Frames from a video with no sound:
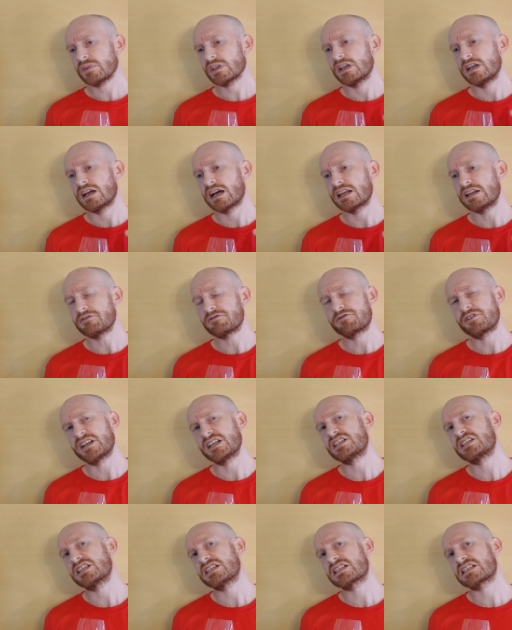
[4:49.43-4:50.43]
and it
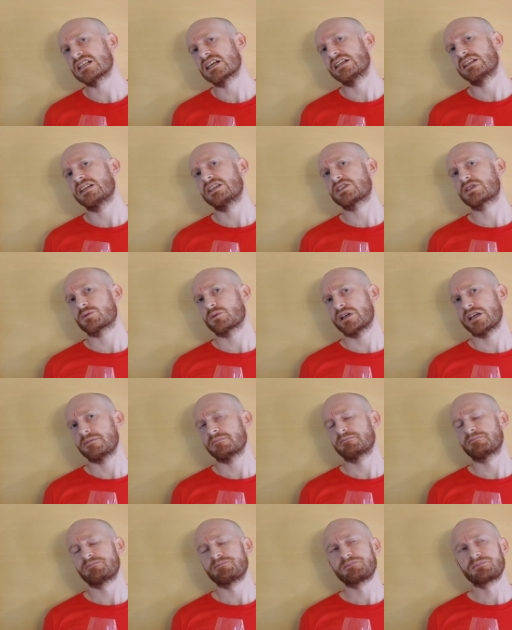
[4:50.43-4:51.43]
finishes slightly sweet
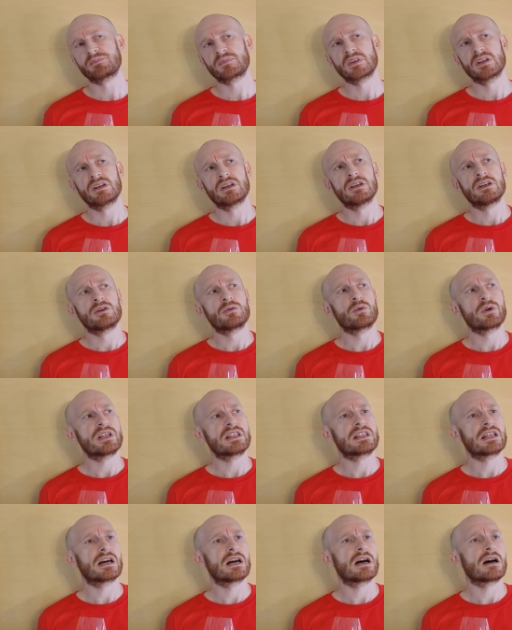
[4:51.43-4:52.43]
with
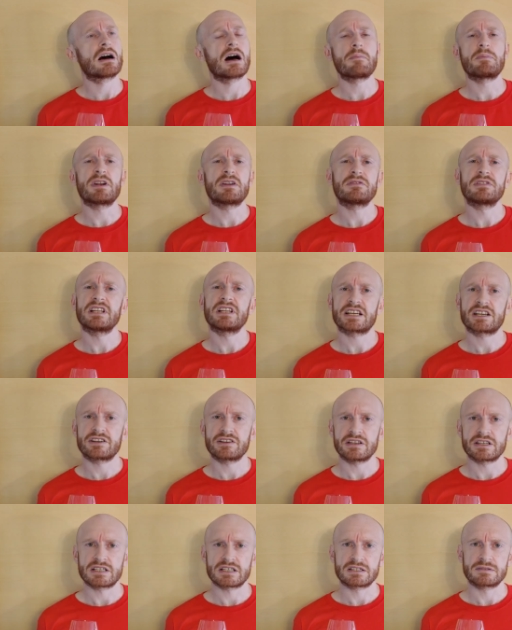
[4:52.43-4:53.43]
a bit of
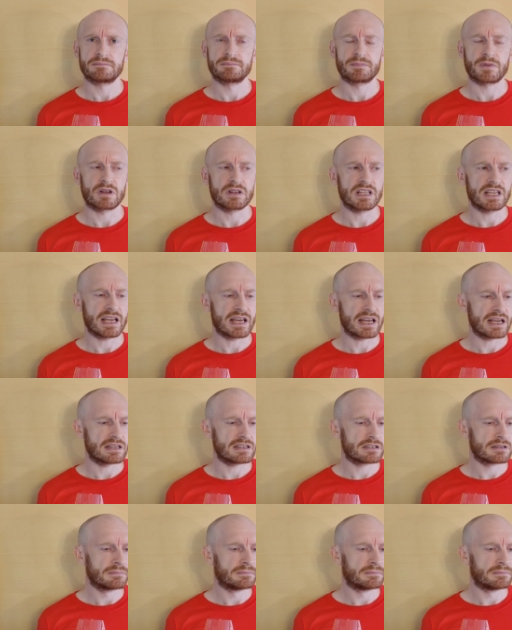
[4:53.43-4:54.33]
licorice on the end.